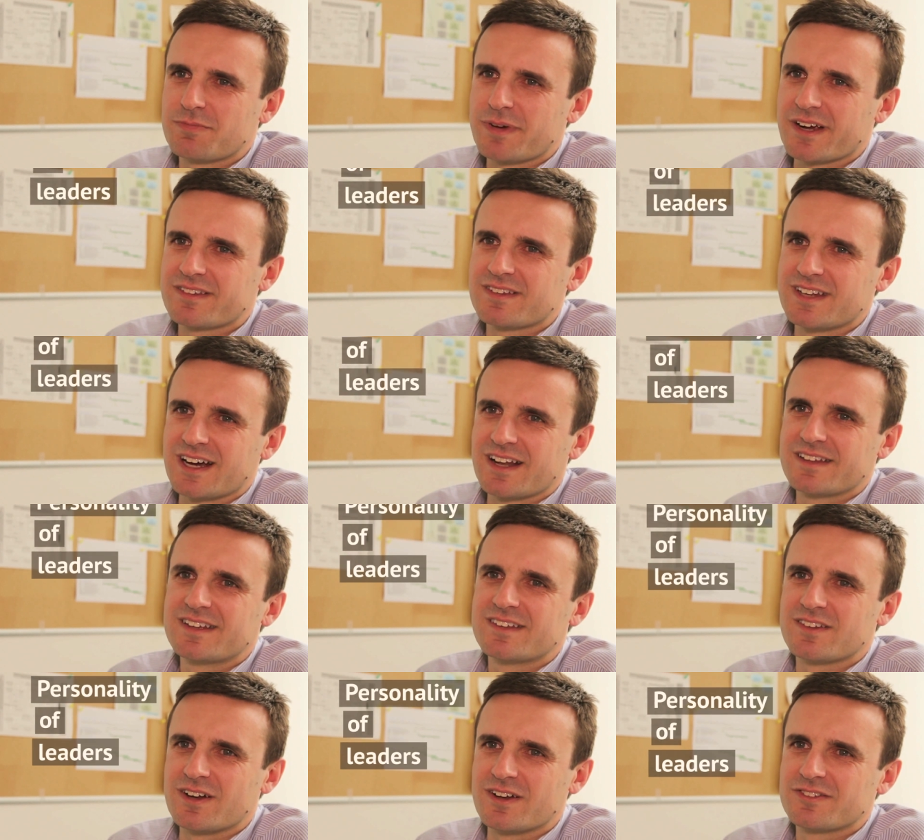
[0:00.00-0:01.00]

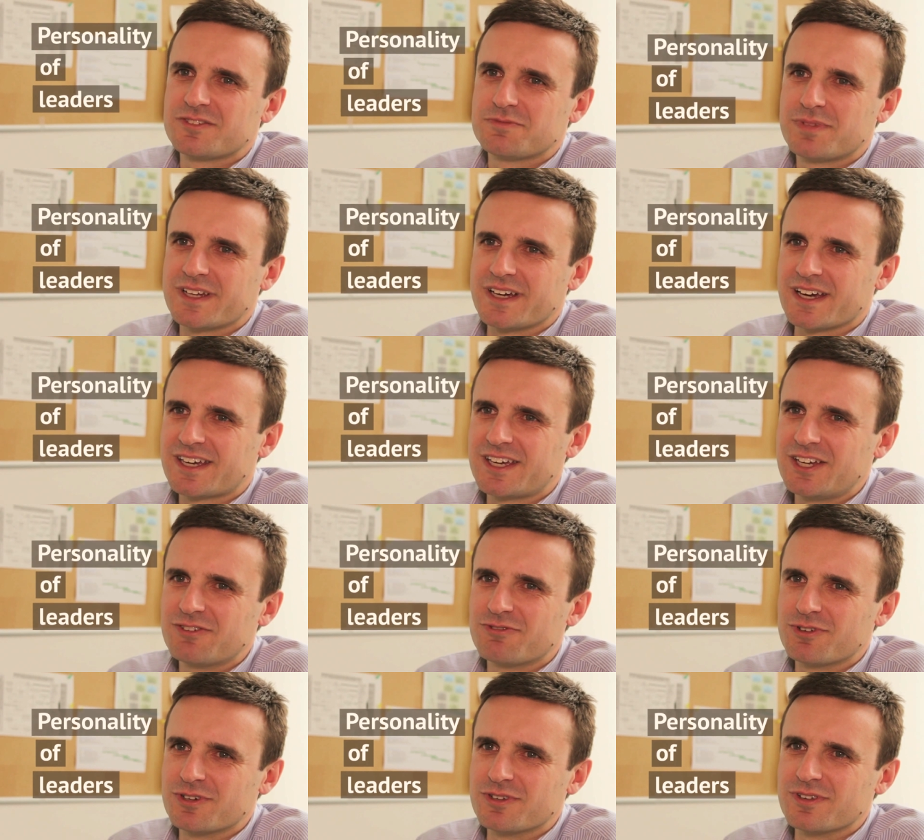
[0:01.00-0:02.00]
Personalities also play a key
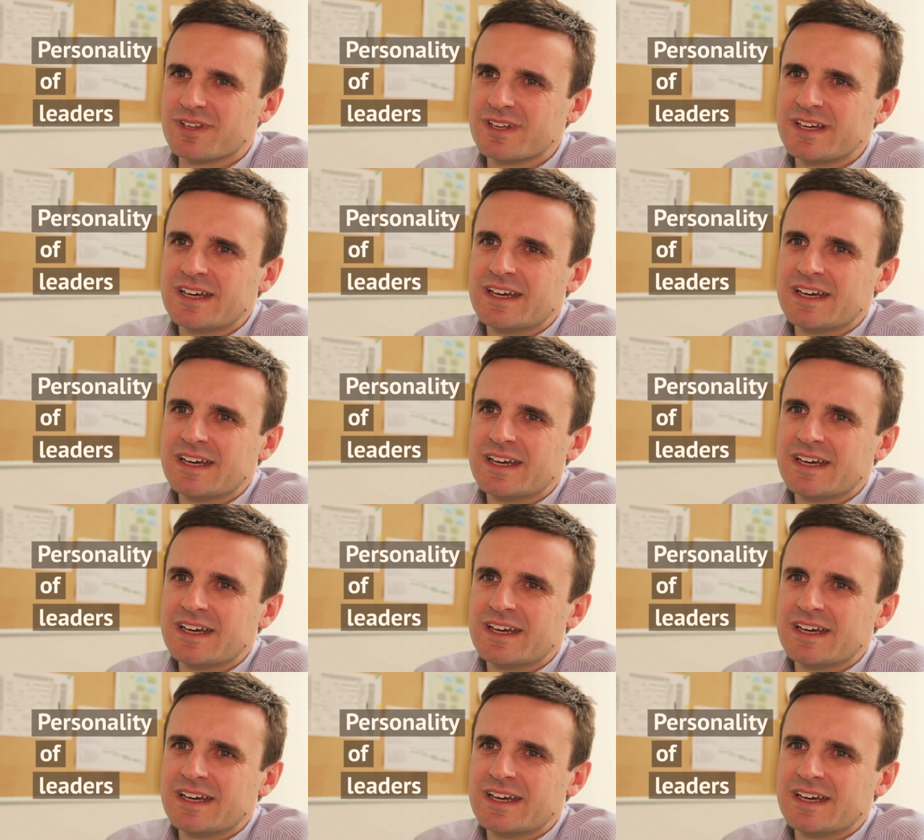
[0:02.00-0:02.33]
role.